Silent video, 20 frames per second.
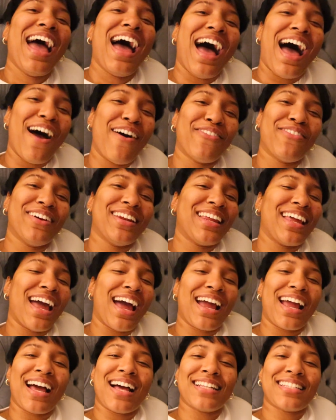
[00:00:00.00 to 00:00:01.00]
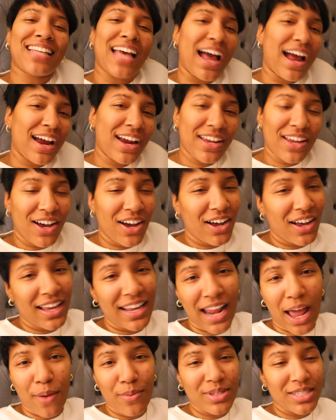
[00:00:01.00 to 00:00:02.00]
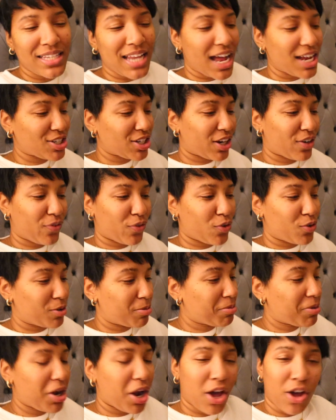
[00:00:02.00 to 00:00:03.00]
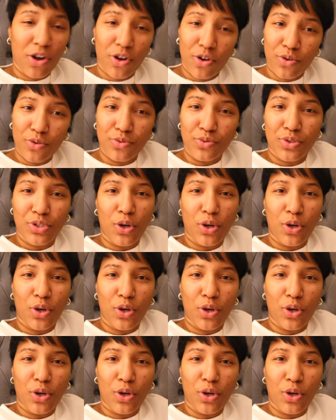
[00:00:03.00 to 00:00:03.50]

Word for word: I really had got tired, y'all, and I was not trying to fold them clothes.